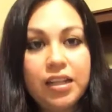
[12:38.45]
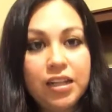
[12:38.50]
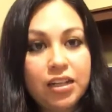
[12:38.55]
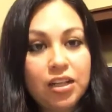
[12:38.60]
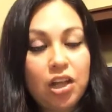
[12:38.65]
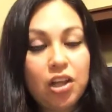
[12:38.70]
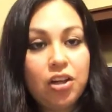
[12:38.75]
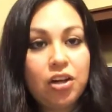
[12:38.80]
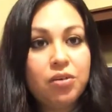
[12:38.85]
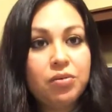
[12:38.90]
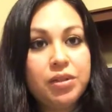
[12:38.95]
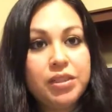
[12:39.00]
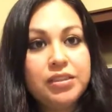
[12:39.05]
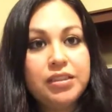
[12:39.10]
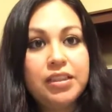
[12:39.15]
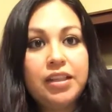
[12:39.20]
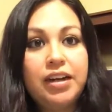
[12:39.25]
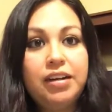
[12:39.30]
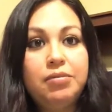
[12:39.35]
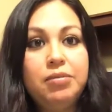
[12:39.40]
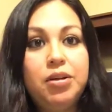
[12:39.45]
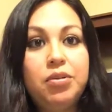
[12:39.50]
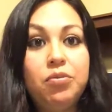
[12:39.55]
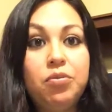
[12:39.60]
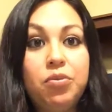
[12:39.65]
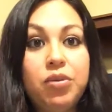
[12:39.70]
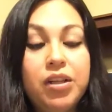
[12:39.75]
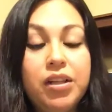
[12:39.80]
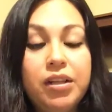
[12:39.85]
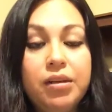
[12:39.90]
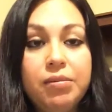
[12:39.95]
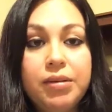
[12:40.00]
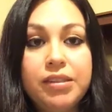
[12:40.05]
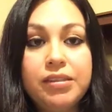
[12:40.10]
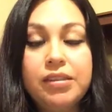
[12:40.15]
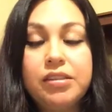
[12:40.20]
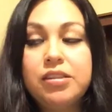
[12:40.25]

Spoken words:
Another reason that I've been really busy,